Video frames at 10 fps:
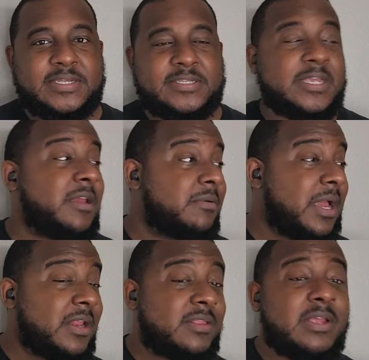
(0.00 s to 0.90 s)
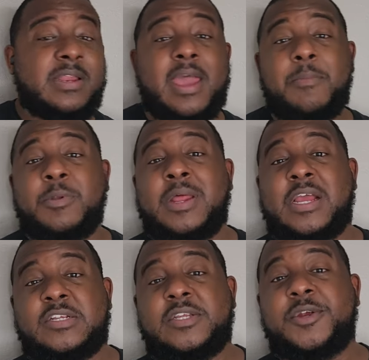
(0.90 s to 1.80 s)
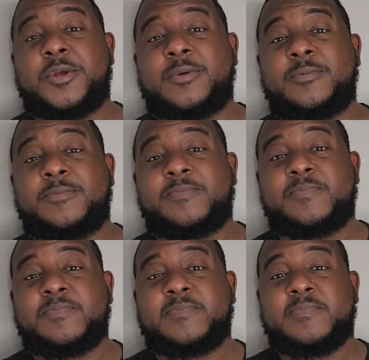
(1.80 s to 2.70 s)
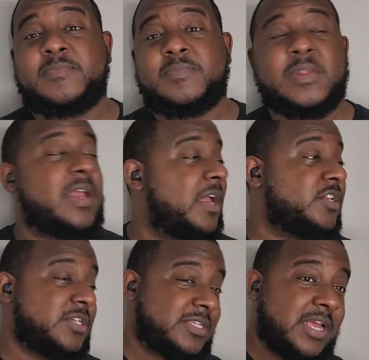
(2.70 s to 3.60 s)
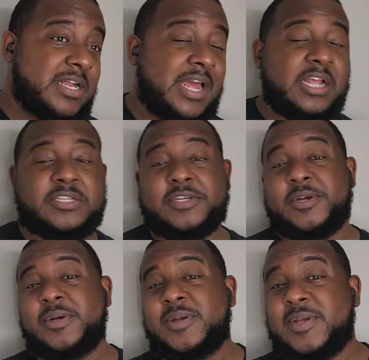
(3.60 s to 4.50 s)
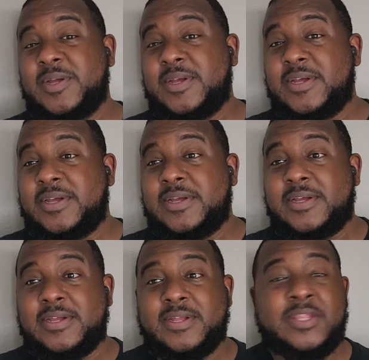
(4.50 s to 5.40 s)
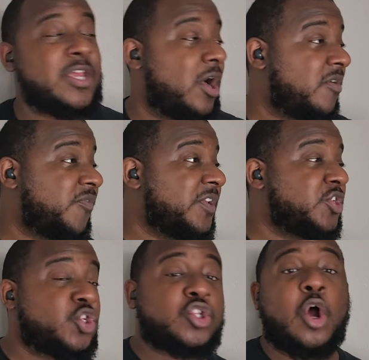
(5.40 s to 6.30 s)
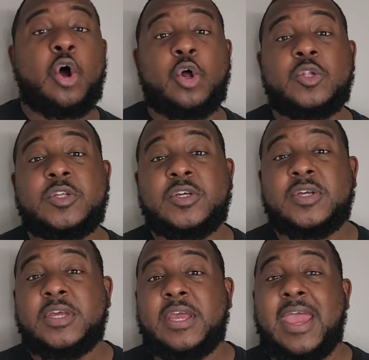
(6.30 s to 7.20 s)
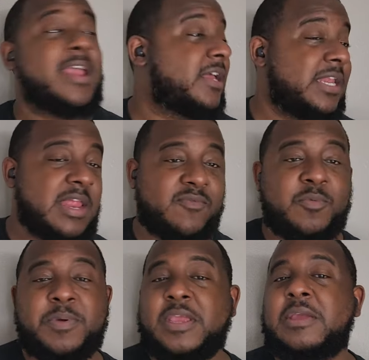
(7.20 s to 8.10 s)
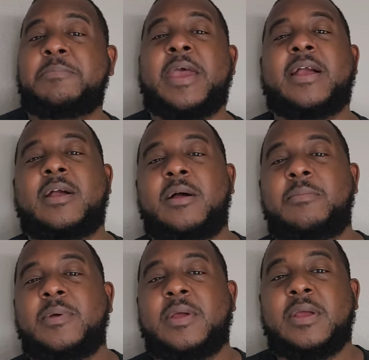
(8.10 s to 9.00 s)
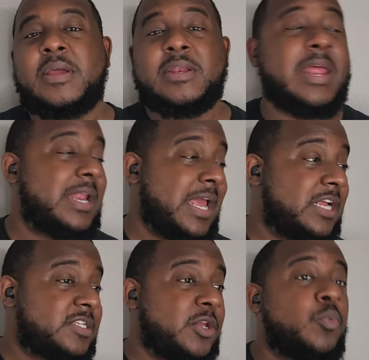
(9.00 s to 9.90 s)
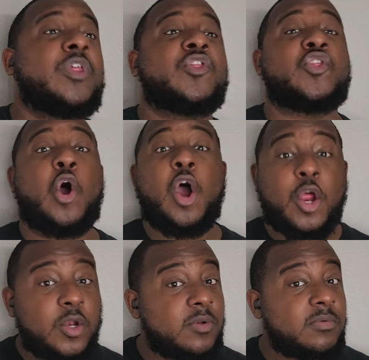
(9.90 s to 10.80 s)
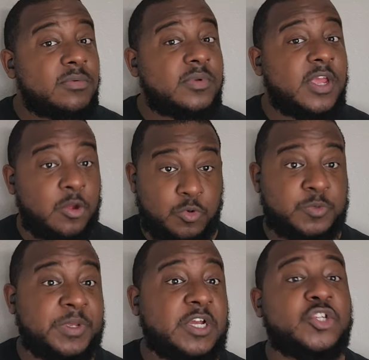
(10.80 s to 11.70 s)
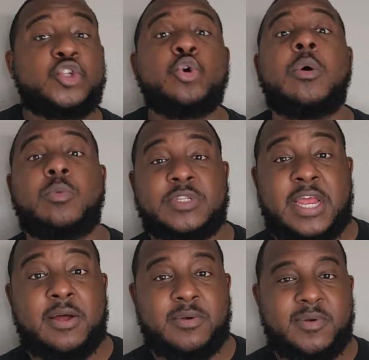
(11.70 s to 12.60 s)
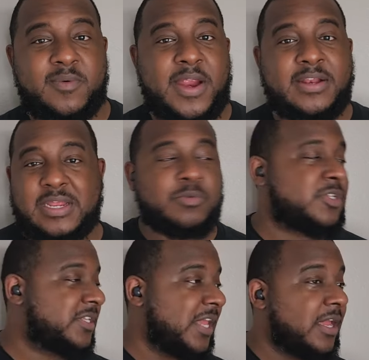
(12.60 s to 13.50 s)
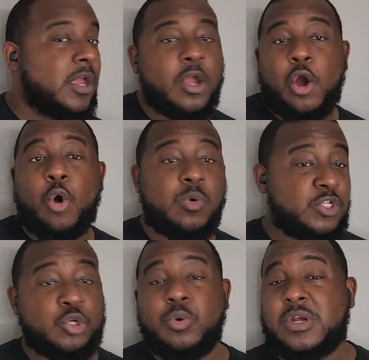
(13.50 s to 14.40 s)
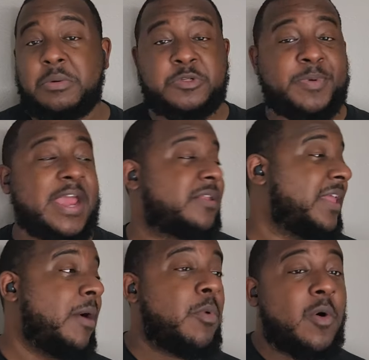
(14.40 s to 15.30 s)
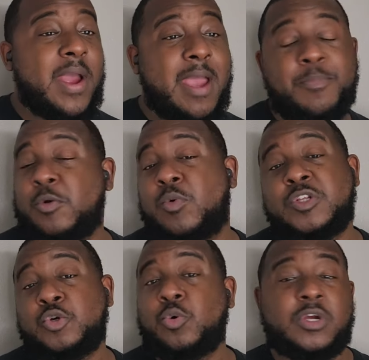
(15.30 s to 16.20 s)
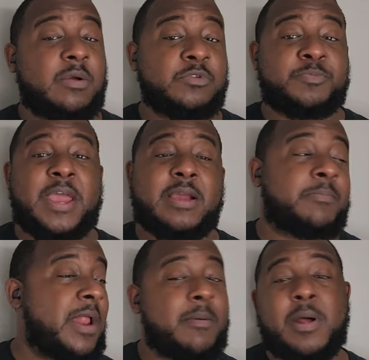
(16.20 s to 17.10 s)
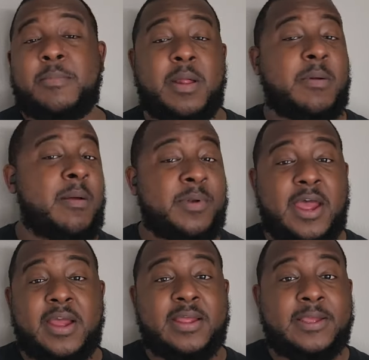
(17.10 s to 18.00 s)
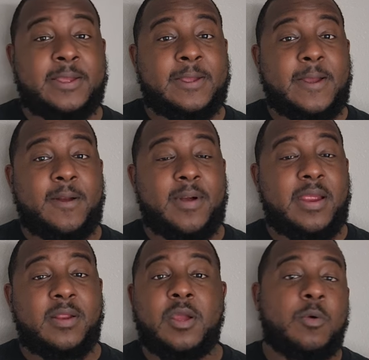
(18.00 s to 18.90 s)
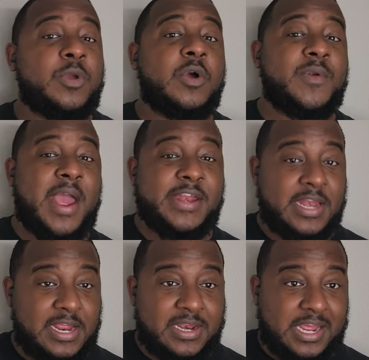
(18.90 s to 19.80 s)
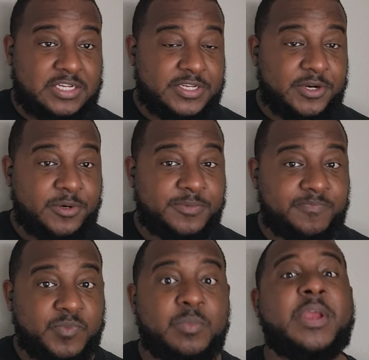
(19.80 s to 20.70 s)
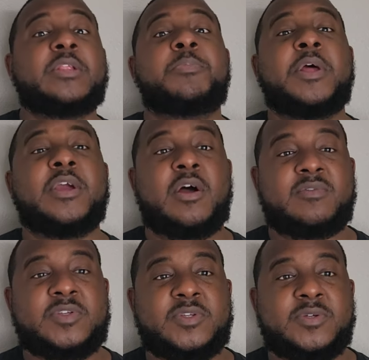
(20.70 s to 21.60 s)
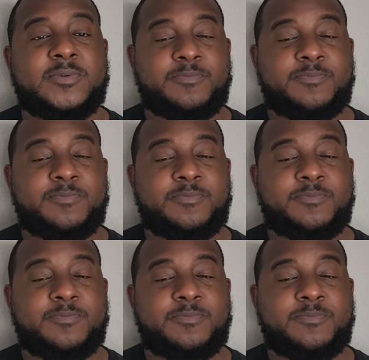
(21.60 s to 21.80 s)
Same kind of thing that happened last year. And just like last year, the offense stalled and could never pick it back up. Now, last year we thought it was because Tua was out, right? That was the thing. Oh, when Tua comes back, that won't happen. When Tua comes back, blah, blah, blah, blah, blah. All right? We go 9-8 last year, make the playoffs.